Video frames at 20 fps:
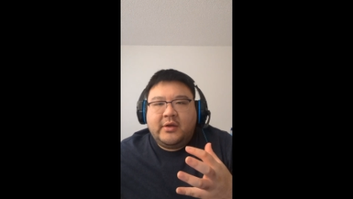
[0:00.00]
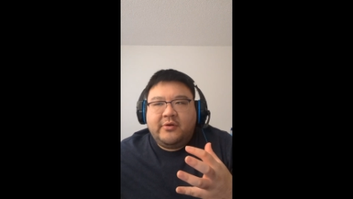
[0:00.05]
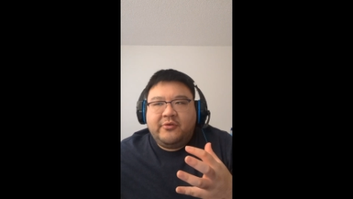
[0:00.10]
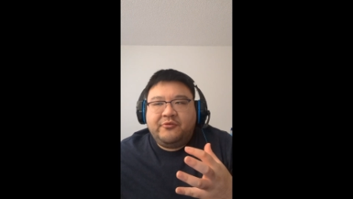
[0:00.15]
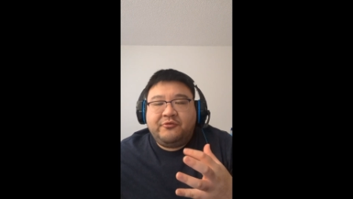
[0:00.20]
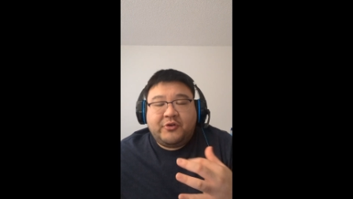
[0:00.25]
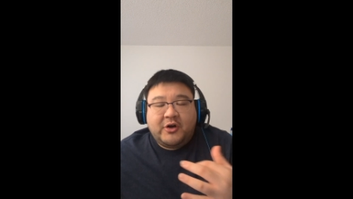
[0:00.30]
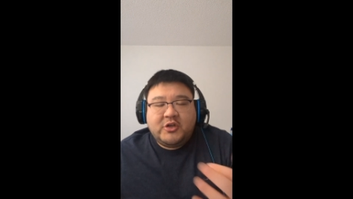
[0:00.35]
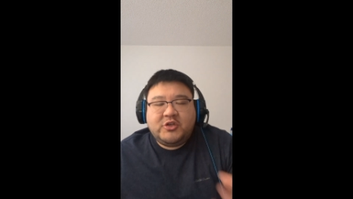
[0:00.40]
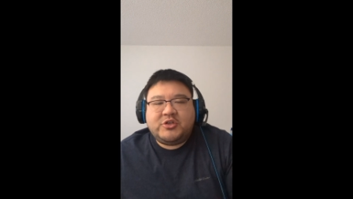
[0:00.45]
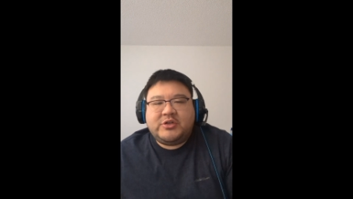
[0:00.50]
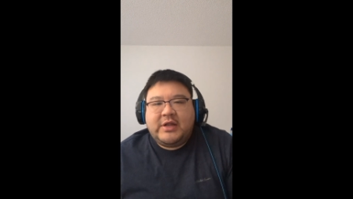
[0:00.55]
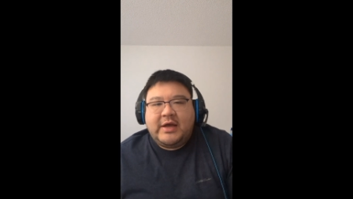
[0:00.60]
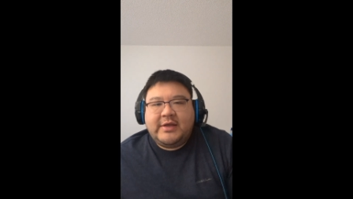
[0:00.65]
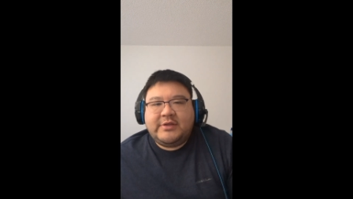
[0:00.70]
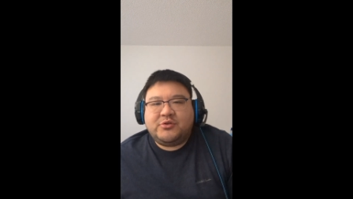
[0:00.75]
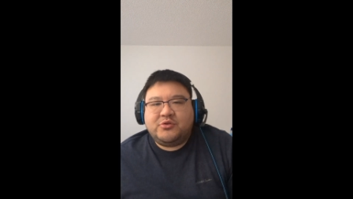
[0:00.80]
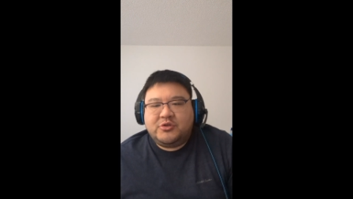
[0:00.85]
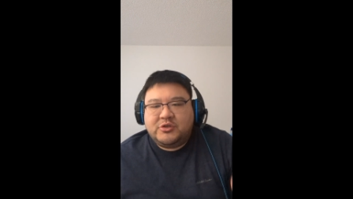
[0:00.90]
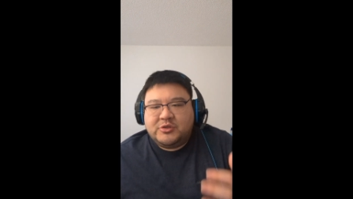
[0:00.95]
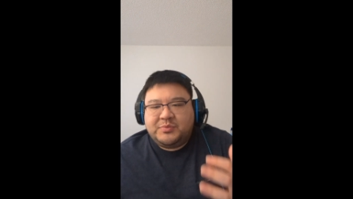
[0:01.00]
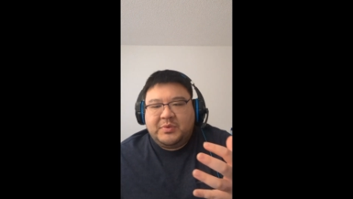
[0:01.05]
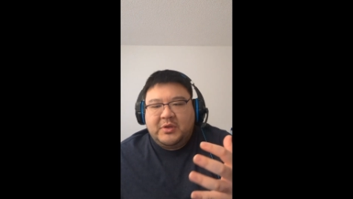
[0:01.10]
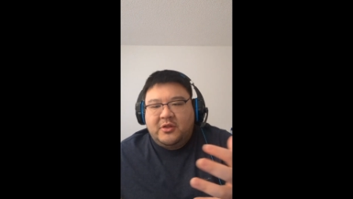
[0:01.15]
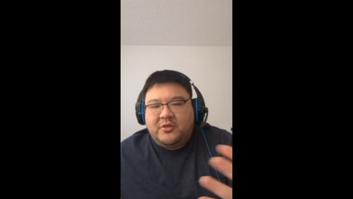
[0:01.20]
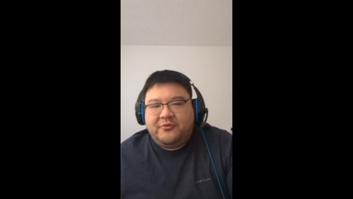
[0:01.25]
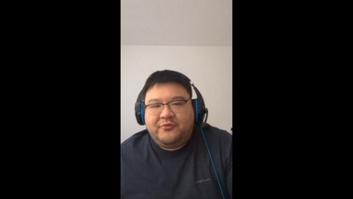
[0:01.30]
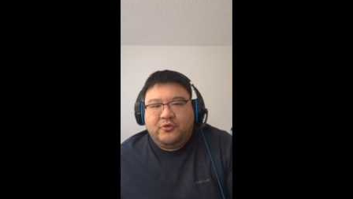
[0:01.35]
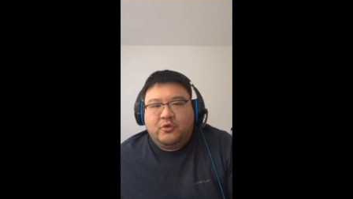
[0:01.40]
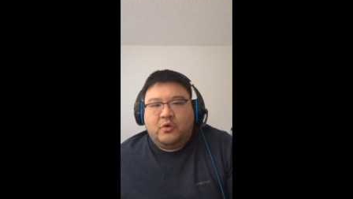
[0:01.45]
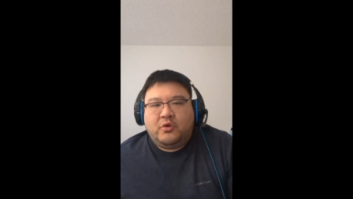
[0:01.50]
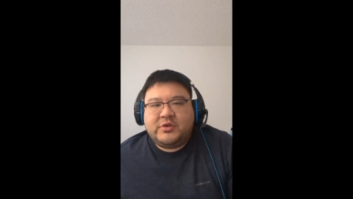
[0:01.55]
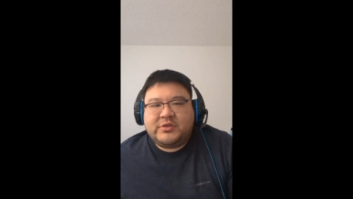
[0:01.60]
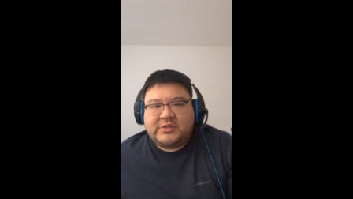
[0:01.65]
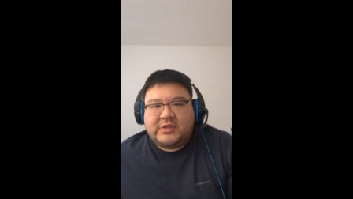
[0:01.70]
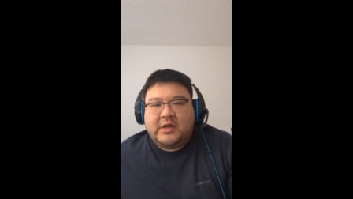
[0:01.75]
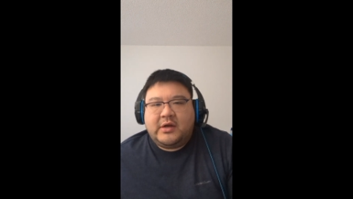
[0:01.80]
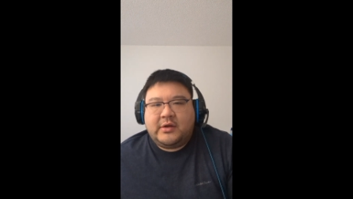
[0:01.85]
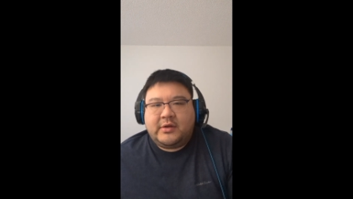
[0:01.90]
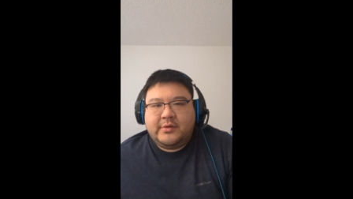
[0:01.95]
French knights would just be on the floor
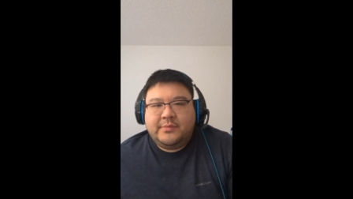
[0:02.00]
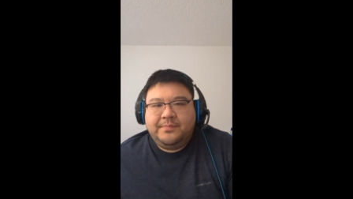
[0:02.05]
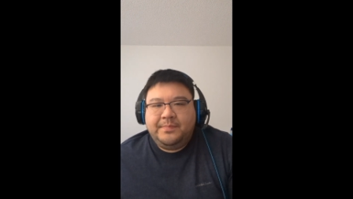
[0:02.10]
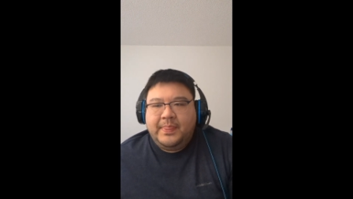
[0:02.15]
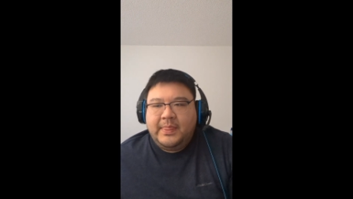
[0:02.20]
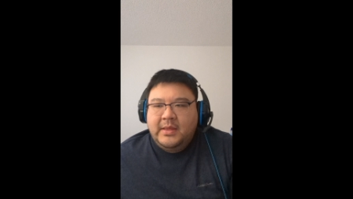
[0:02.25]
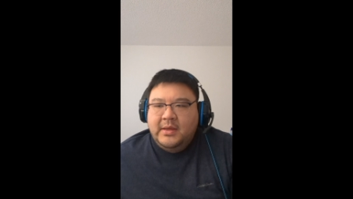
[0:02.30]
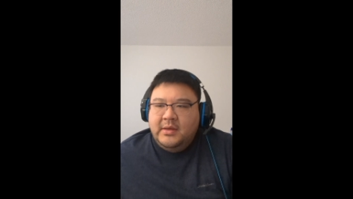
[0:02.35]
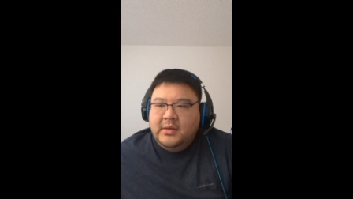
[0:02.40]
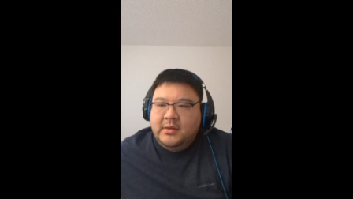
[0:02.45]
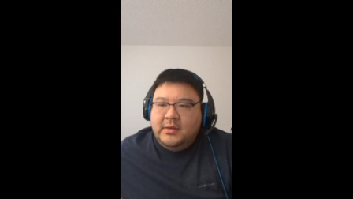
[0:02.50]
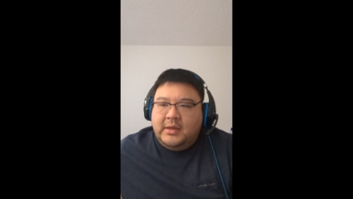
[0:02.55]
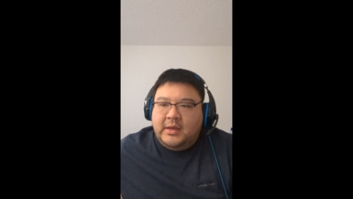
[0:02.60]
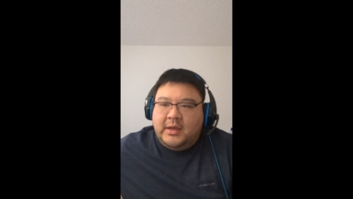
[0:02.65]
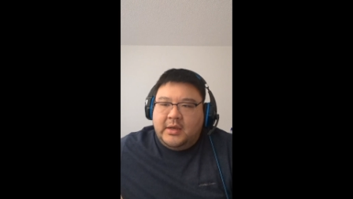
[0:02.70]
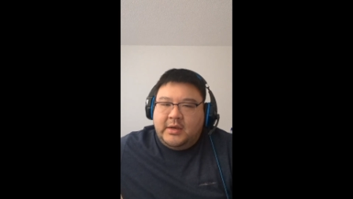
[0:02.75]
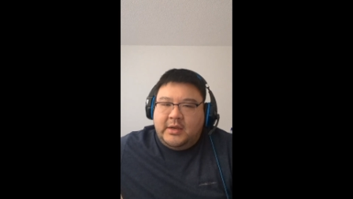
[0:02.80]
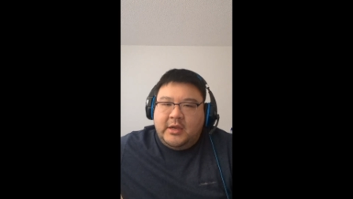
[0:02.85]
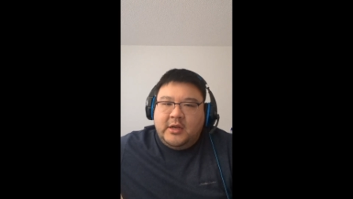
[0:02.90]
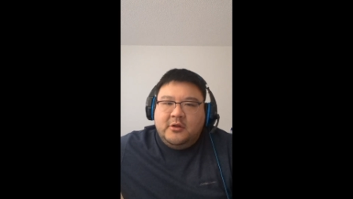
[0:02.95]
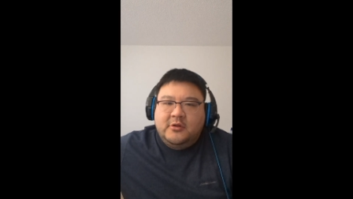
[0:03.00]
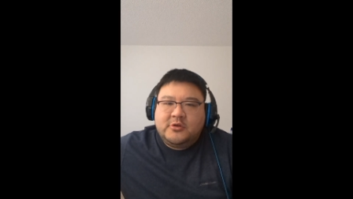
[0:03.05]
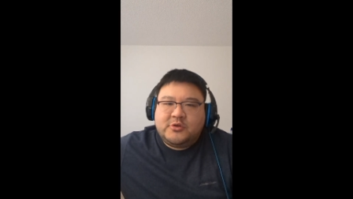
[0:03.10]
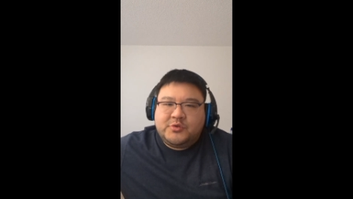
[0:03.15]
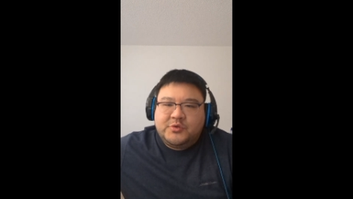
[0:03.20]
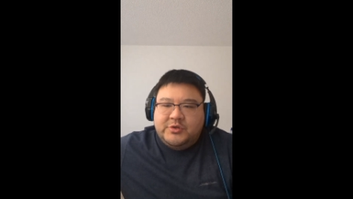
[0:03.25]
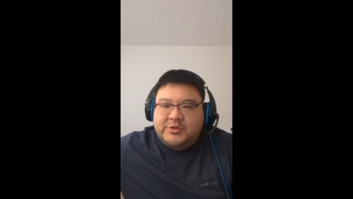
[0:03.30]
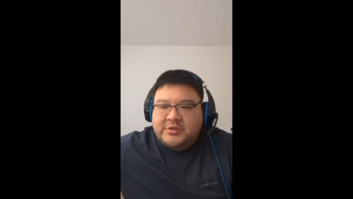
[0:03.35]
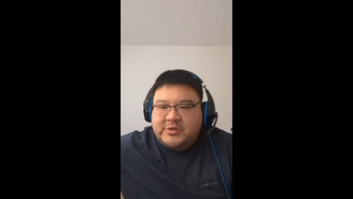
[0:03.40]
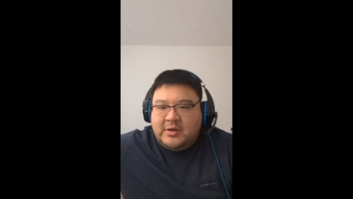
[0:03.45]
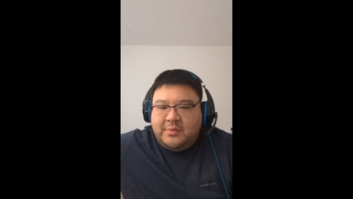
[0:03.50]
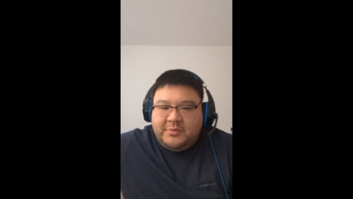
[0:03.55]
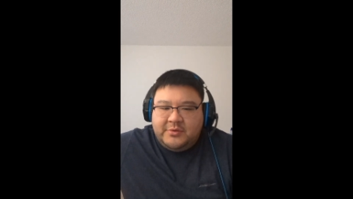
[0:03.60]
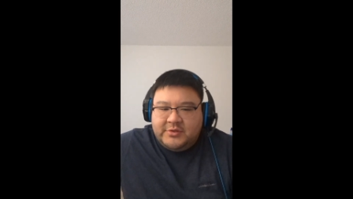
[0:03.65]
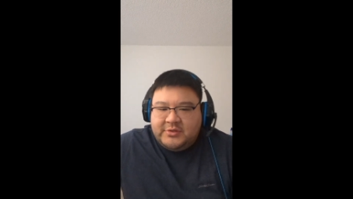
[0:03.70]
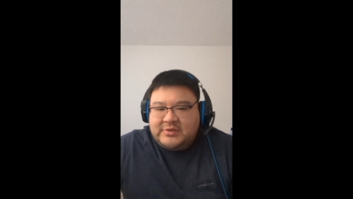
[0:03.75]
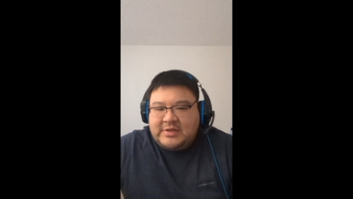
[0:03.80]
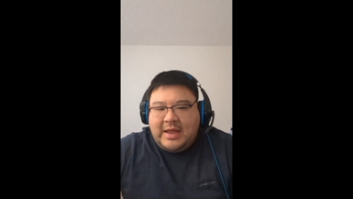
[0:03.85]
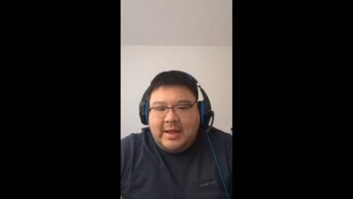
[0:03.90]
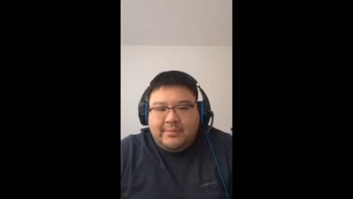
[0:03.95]
stuck, and English would just come and
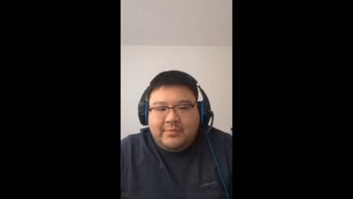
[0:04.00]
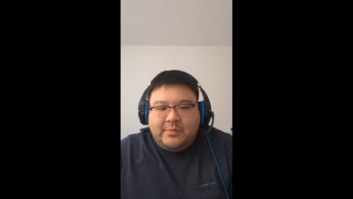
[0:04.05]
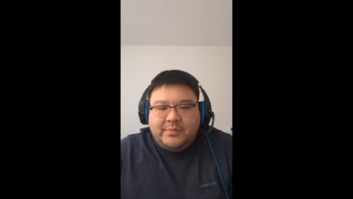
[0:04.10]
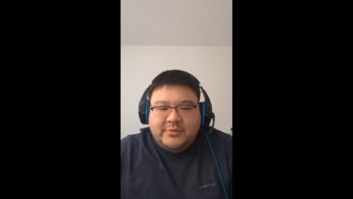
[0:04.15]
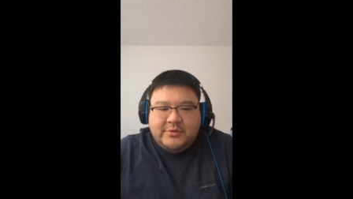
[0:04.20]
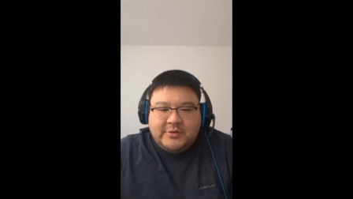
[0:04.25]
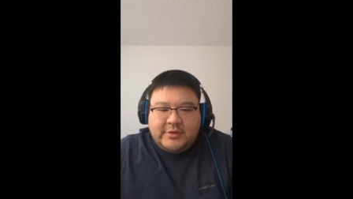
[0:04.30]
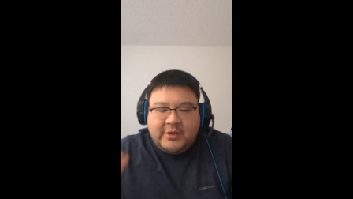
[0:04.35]
just stab them to